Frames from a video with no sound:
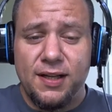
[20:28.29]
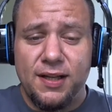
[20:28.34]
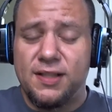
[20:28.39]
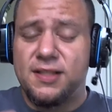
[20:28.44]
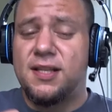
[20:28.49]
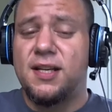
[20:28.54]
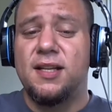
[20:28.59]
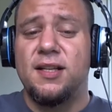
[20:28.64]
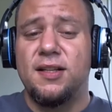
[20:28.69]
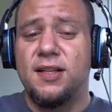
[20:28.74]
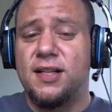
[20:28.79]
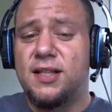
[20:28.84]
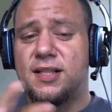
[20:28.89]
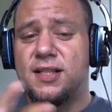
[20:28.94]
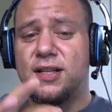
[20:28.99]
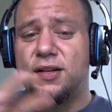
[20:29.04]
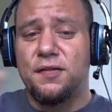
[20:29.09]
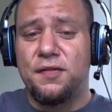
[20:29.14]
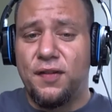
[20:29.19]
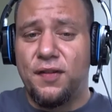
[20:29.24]
Let's say let's
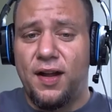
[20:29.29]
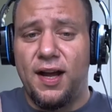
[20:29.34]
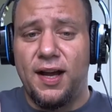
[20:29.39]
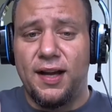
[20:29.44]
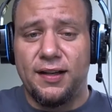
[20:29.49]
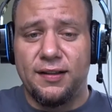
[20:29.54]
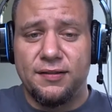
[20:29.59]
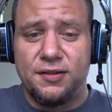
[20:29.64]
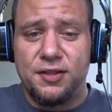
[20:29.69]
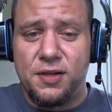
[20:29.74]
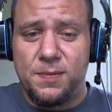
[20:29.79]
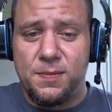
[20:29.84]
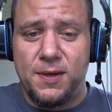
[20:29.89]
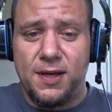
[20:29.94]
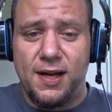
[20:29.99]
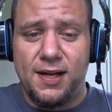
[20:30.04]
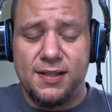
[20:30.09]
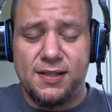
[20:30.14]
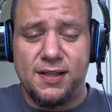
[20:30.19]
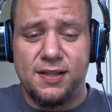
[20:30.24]
say you're flying
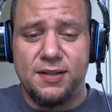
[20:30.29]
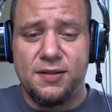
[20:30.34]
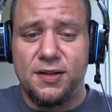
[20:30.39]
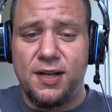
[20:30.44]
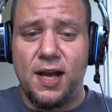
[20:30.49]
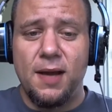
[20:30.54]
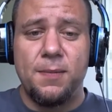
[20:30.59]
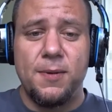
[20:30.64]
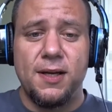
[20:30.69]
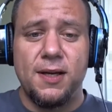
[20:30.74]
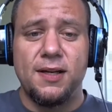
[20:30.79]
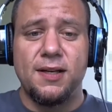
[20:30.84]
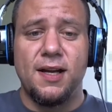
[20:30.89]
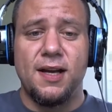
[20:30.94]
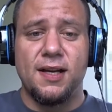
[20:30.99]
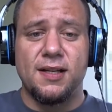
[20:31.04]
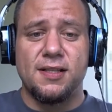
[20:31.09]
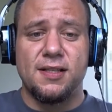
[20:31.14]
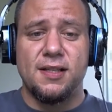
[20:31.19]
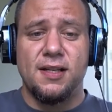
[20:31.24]
GPS and your KP
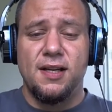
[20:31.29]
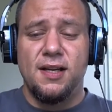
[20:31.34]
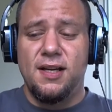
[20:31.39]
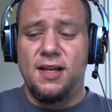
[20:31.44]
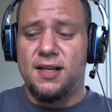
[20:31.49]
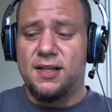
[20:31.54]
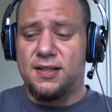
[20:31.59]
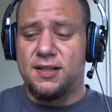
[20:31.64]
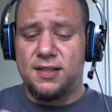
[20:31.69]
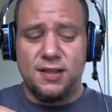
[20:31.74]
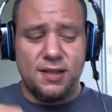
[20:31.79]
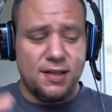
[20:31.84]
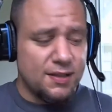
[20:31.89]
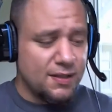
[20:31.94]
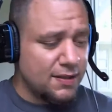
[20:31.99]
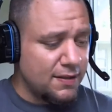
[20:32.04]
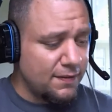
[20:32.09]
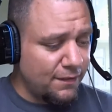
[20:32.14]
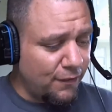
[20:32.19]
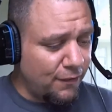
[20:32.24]
index is
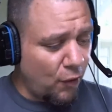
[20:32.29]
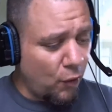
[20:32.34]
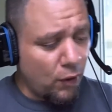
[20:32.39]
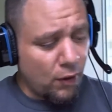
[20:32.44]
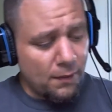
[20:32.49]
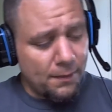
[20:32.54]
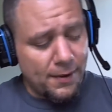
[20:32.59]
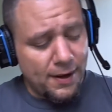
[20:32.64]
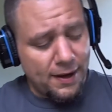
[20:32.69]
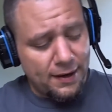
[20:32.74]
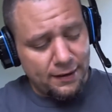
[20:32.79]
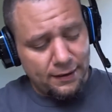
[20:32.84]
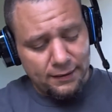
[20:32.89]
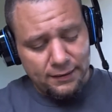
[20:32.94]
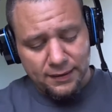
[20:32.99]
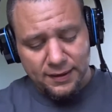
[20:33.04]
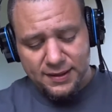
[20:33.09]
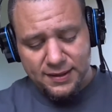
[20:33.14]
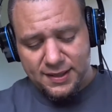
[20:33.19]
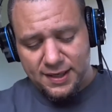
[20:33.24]
is four or
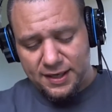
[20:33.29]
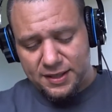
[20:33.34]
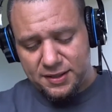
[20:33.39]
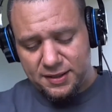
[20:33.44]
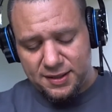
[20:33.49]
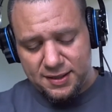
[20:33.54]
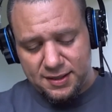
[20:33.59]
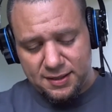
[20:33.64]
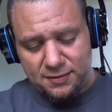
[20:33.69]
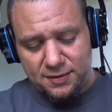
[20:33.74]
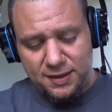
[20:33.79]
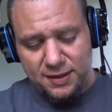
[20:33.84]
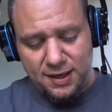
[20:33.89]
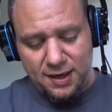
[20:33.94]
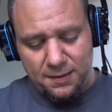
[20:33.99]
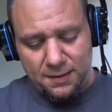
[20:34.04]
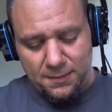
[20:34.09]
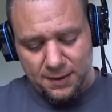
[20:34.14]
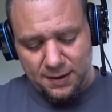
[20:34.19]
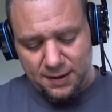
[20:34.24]
better. Let's actually see what the
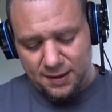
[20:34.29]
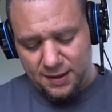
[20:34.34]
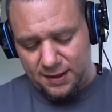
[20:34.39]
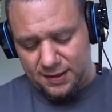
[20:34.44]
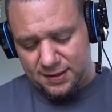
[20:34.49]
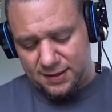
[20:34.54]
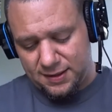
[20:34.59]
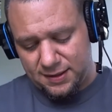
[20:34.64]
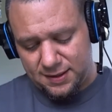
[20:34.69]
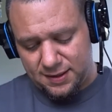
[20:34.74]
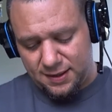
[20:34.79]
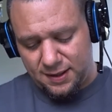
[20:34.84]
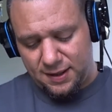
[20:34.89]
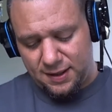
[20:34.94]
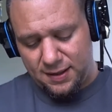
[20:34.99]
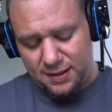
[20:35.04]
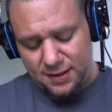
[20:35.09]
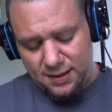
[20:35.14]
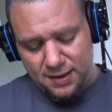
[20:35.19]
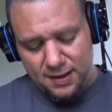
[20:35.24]
KP index is
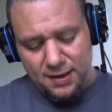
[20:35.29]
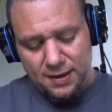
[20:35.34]
today.